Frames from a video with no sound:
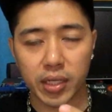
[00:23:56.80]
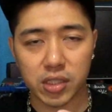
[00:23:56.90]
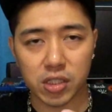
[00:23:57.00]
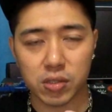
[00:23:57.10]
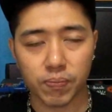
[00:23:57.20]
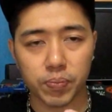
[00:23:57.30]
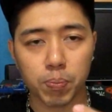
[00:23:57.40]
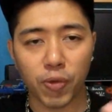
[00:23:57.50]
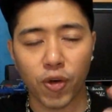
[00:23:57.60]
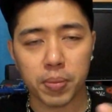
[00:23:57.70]
just
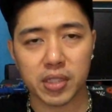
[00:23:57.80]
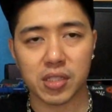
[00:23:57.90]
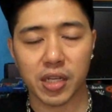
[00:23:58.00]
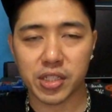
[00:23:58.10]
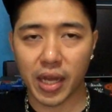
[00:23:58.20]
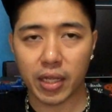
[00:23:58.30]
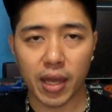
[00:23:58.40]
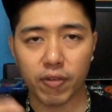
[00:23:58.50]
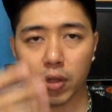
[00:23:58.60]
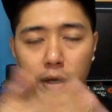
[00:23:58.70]
perform the installation, I
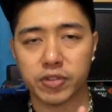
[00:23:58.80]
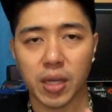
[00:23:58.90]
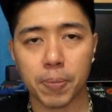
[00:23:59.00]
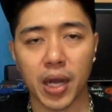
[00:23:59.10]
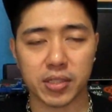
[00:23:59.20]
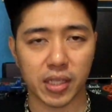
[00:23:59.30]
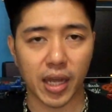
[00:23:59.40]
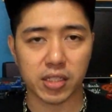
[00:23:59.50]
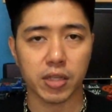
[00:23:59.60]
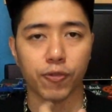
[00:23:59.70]
have a lot of jump cuts, and
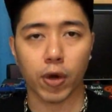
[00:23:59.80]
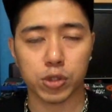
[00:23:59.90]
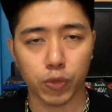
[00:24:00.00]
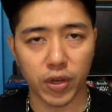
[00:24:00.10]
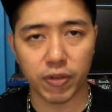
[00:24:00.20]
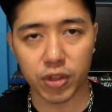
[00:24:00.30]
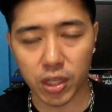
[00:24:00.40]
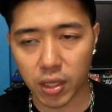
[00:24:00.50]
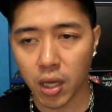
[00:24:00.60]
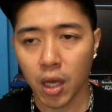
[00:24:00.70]
I actually voice over
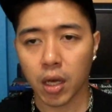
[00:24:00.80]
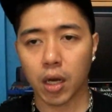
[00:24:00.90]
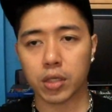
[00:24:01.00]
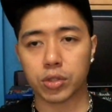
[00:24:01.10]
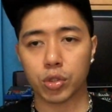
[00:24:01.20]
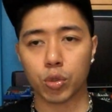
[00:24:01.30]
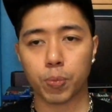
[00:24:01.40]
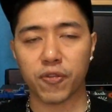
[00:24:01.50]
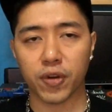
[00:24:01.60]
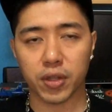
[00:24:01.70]
everything? Do
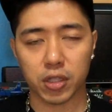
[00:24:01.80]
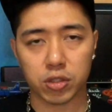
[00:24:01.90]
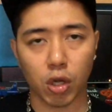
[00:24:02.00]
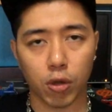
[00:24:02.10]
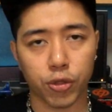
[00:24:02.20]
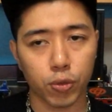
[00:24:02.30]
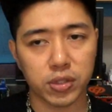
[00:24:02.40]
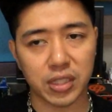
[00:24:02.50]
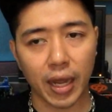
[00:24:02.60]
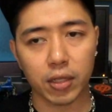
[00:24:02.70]
prefer the talk through
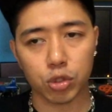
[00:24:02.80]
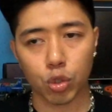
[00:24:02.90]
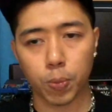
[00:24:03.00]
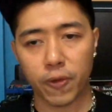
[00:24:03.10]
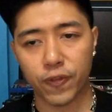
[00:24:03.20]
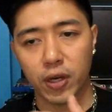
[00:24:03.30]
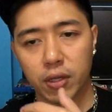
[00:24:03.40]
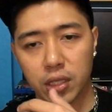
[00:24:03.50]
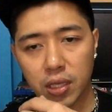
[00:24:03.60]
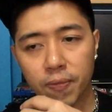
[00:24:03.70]
style? Do you
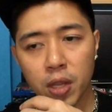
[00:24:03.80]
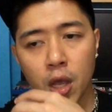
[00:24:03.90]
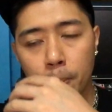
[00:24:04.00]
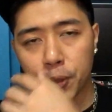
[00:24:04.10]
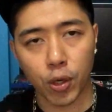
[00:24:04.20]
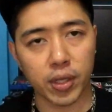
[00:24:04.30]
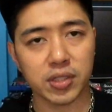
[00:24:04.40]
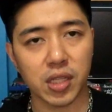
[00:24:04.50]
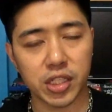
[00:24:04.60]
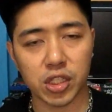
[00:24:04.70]
prefer the pure
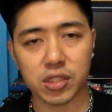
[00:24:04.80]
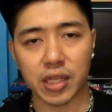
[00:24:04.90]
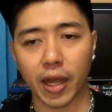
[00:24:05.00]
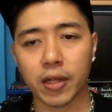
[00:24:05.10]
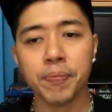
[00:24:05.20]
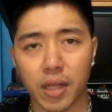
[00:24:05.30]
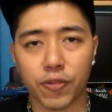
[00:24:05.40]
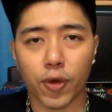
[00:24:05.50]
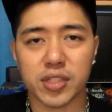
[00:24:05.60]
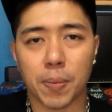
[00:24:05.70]
installation style?
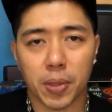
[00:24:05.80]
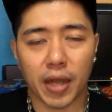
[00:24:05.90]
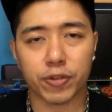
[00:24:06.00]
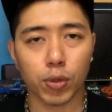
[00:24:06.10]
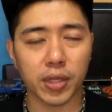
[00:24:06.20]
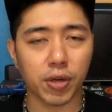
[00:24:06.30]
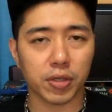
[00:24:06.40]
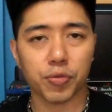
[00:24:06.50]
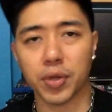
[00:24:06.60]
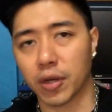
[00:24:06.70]
Like, for example, I've totally
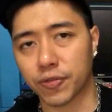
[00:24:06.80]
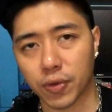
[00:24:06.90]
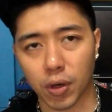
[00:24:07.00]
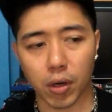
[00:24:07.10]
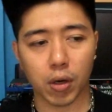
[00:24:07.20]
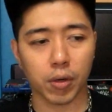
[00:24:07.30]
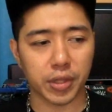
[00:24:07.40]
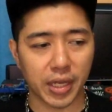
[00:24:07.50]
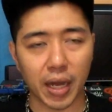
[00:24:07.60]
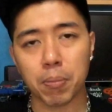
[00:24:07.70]
gotten rid of all
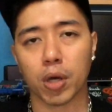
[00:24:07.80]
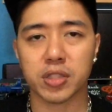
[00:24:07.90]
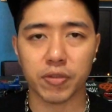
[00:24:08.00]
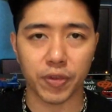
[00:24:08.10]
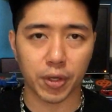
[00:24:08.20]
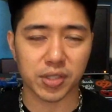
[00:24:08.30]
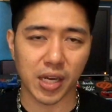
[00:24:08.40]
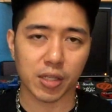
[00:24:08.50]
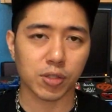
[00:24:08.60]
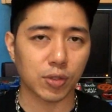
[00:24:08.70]
the unboxing videos
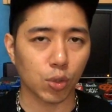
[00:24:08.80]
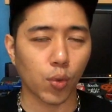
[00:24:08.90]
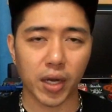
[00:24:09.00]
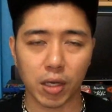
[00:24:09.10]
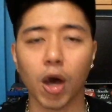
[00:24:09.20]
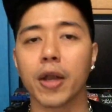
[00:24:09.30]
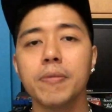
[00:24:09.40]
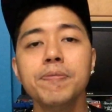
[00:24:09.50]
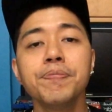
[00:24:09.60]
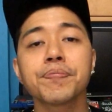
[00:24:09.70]
that I used to do quite a lot.